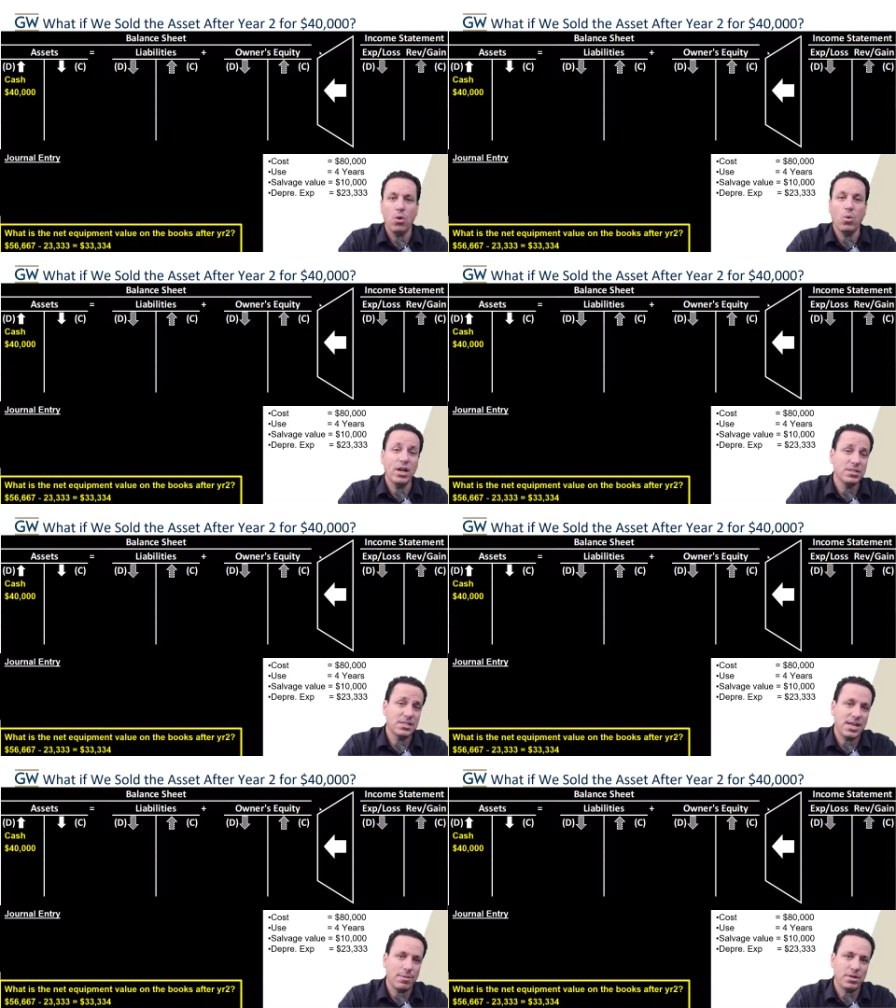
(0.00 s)
What else
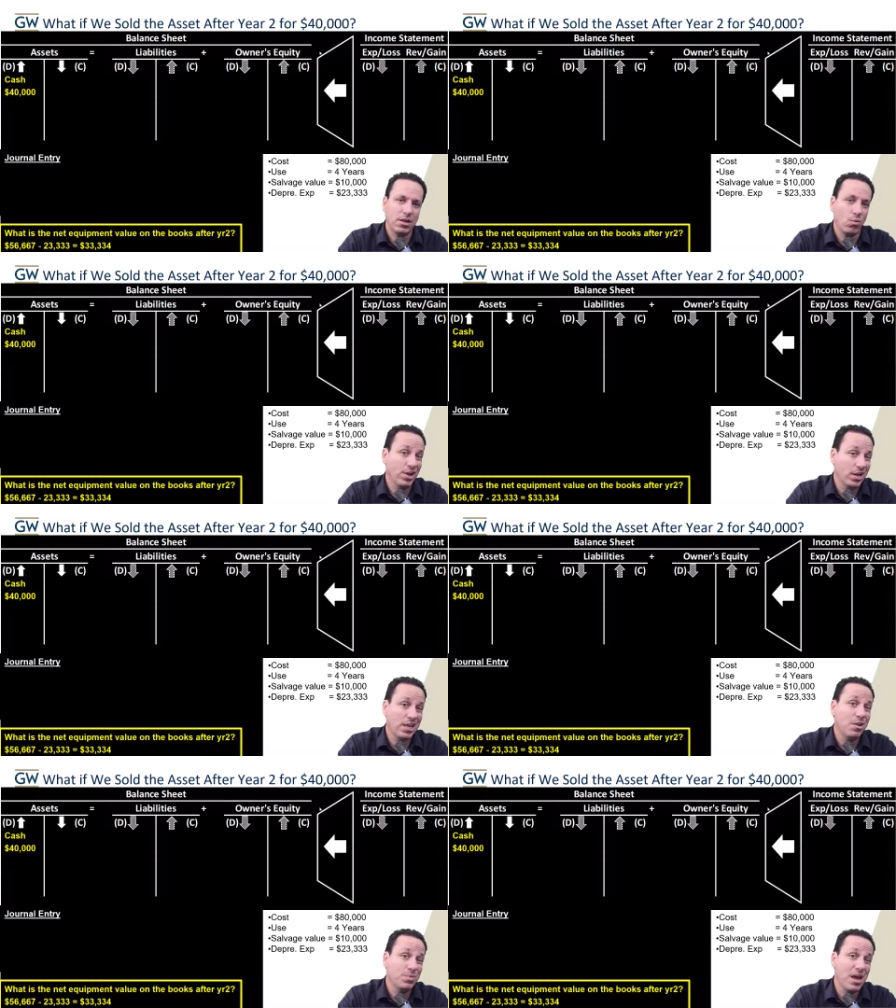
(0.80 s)
is happening? Are we going to
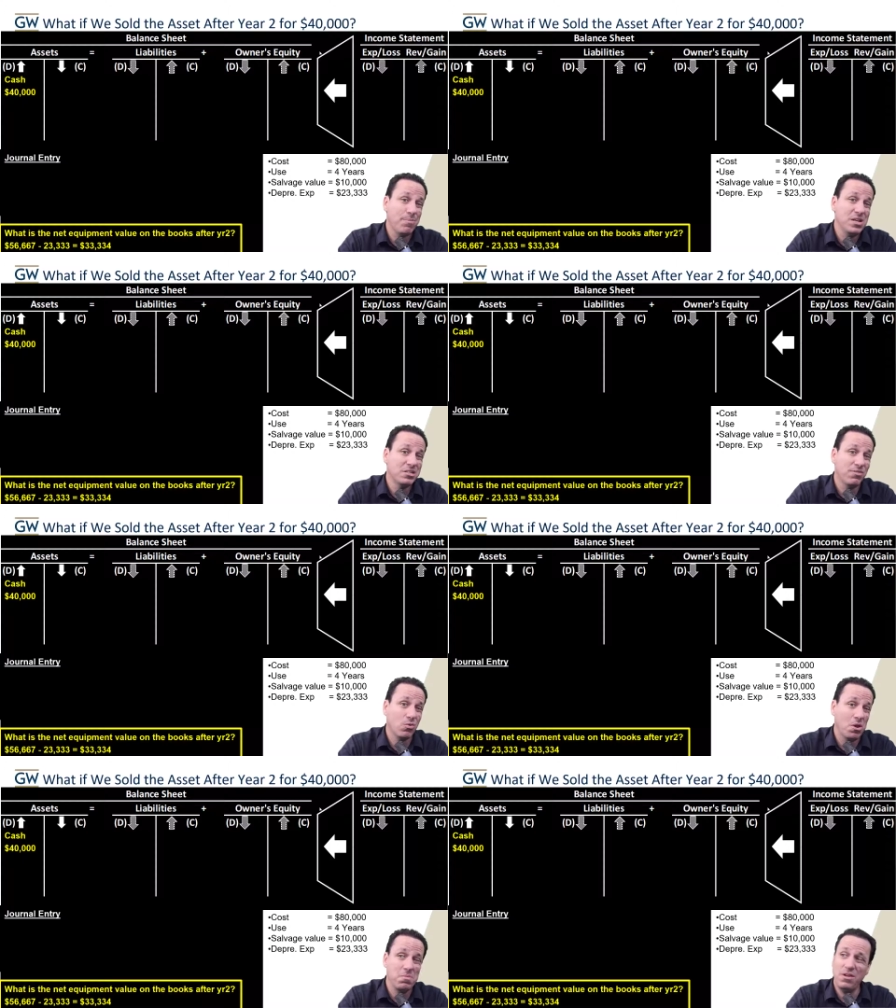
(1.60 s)
keep that piece of
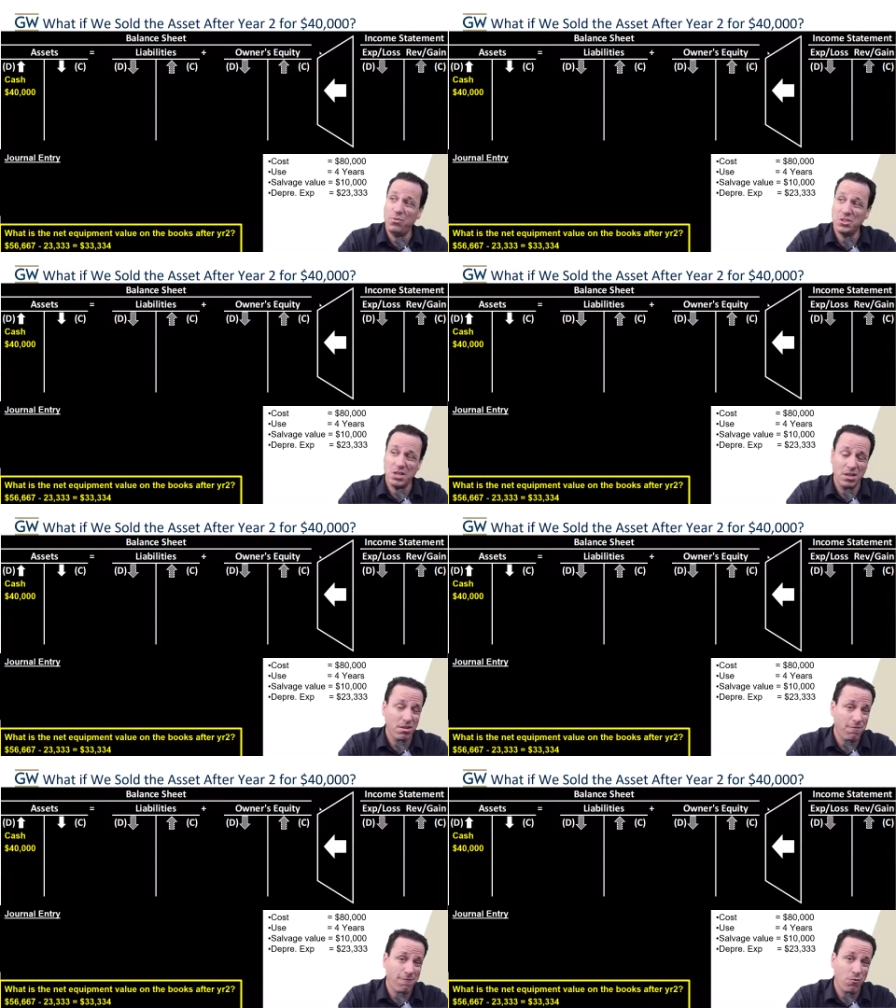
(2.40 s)
equipment if we're selling
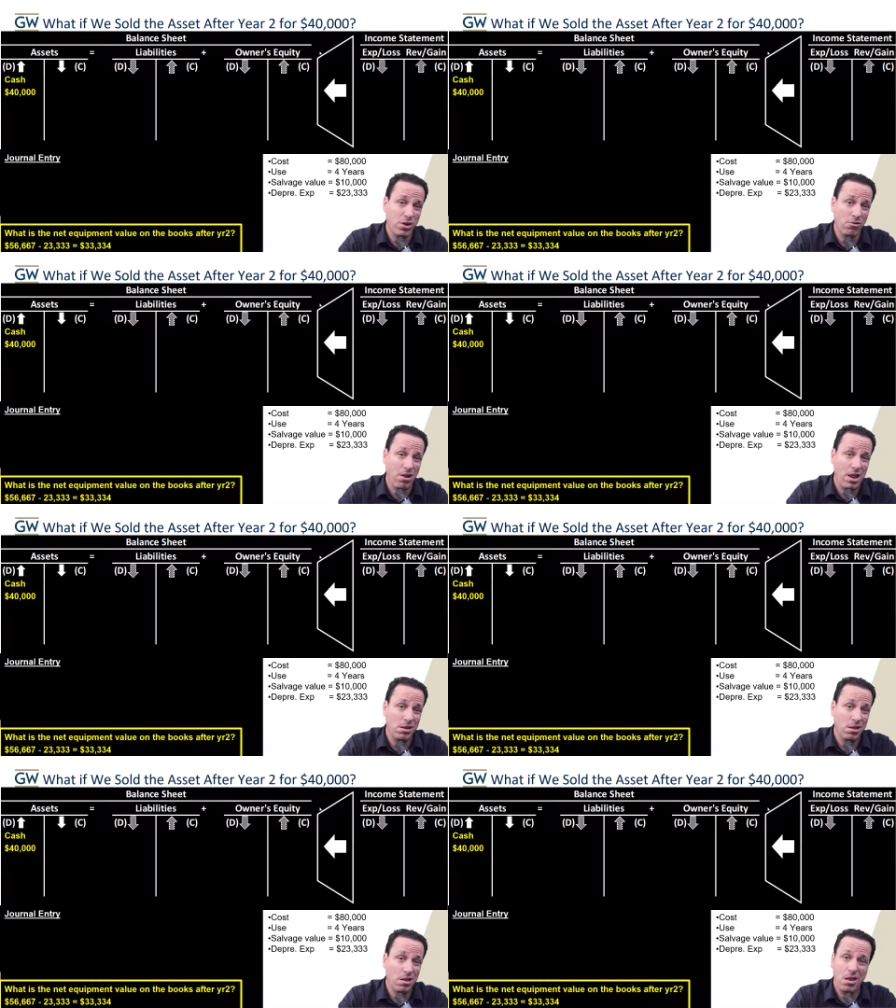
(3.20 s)
it for 40
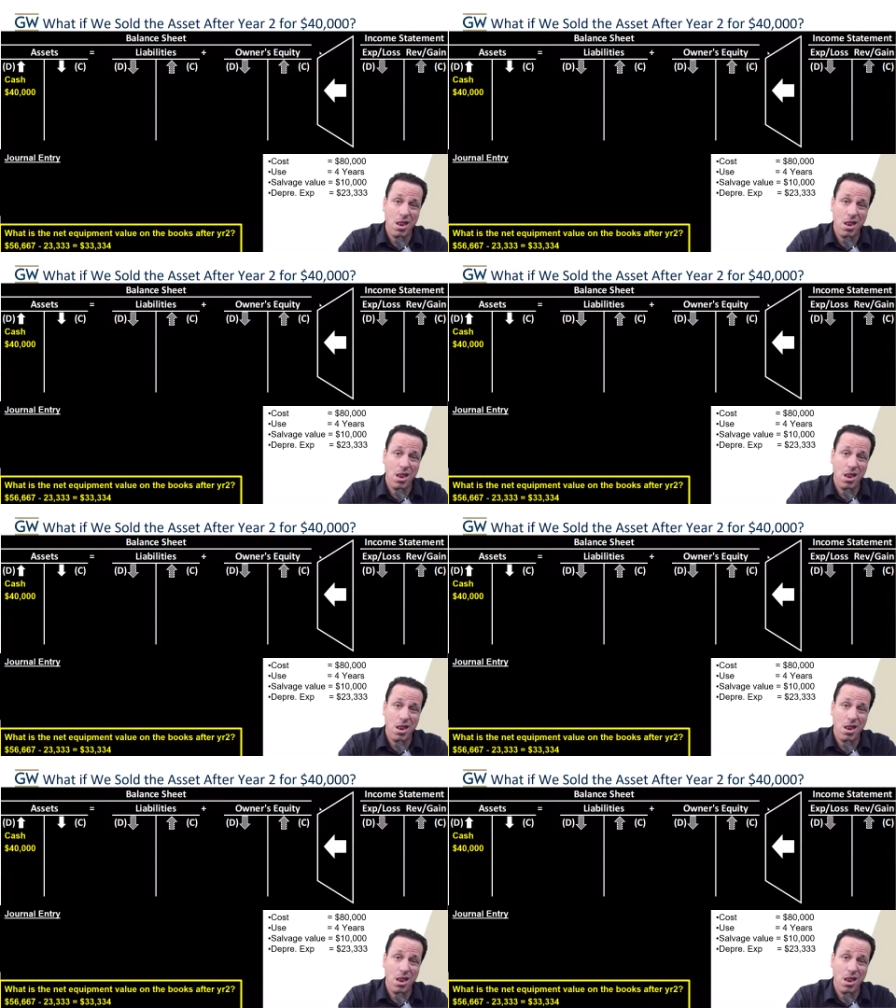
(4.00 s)
grand?